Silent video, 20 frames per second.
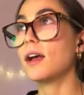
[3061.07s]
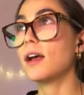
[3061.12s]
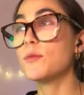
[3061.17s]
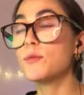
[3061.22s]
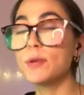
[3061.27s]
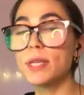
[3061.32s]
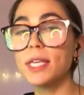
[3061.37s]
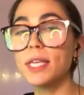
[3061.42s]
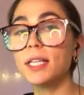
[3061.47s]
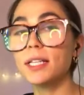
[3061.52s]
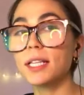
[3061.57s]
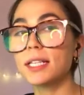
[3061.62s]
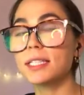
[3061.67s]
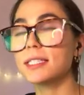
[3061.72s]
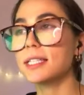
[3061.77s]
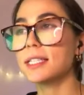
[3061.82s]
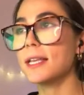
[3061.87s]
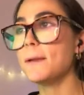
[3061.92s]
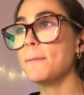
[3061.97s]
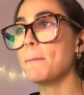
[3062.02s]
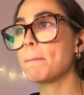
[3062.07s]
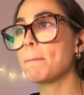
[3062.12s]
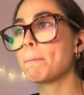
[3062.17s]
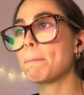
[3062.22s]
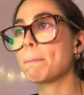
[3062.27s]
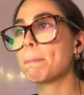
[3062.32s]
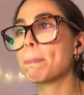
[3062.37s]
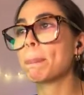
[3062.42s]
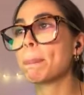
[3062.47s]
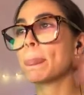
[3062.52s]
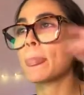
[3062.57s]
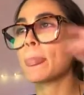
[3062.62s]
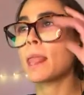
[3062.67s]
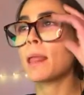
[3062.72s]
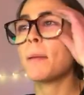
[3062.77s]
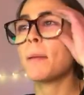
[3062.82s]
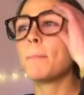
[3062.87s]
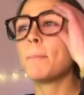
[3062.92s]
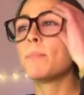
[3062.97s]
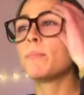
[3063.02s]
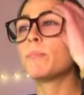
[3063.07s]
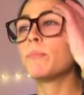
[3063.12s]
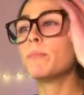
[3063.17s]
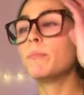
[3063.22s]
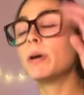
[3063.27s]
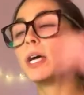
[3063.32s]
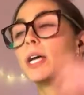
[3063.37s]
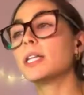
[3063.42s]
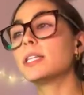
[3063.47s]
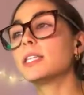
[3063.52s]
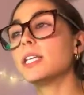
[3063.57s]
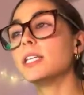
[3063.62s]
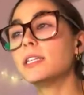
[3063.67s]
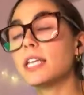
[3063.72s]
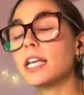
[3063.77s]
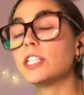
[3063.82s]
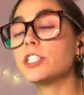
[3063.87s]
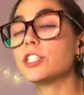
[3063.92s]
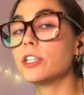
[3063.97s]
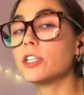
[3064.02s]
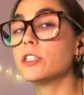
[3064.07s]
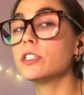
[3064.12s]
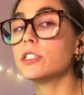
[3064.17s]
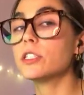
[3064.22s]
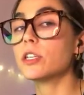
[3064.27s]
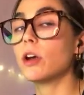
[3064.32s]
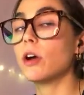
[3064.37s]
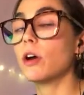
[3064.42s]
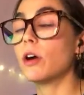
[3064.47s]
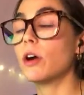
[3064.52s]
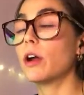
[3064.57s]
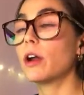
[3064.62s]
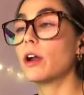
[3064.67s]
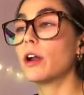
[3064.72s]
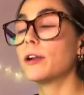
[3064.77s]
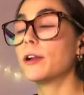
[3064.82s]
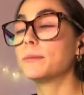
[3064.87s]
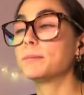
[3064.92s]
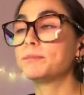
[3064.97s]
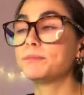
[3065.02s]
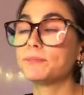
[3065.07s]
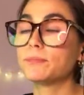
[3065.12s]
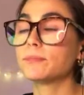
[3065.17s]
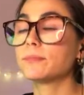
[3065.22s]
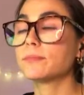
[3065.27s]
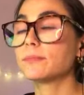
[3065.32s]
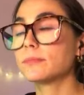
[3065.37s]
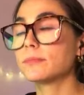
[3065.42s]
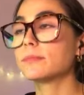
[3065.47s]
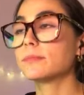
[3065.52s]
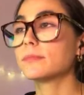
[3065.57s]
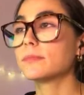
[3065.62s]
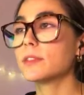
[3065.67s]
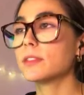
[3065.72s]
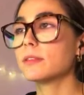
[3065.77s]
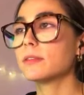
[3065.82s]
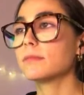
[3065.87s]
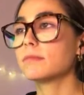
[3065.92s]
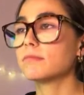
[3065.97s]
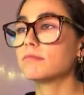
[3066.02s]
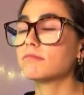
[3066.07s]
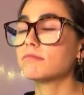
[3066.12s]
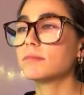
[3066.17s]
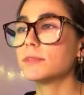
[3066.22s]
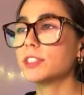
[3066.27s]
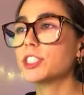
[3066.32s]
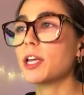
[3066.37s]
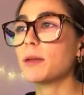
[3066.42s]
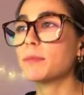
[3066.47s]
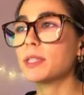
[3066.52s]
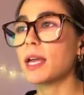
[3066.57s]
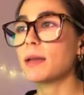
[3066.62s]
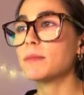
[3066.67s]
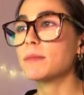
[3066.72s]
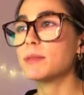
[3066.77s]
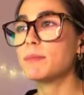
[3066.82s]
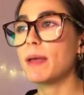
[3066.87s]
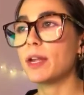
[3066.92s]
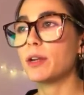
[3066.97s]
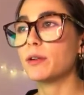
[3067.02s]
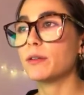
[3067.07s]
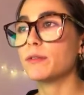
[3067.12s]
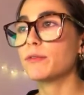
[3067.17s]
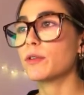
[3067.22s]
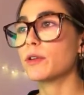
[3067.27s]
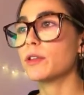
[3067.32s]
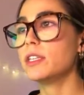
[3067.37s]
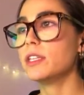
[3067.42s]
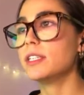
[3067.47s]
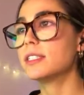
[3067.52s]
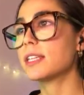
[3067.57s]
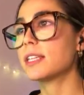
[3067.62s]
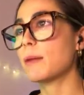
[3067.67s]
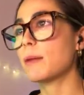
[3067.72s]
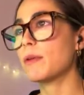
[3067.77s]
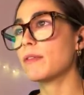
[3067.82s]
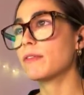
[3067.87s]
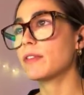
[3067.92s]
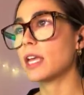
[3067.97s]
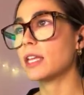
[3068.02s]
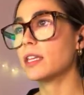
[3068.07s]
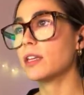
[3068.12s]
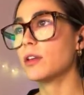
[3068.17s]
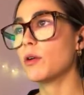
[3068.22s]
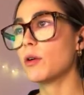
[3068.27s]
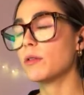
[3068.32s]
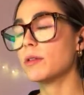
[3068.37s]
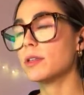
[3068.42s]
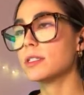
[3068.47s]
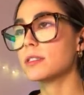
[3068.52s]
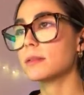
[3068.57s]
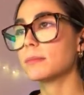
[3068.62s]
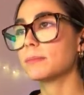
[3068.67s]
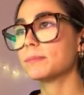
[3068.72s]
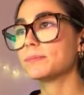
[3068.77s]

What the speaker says: week, let's say. But intentions are sometimes better for these type of categories.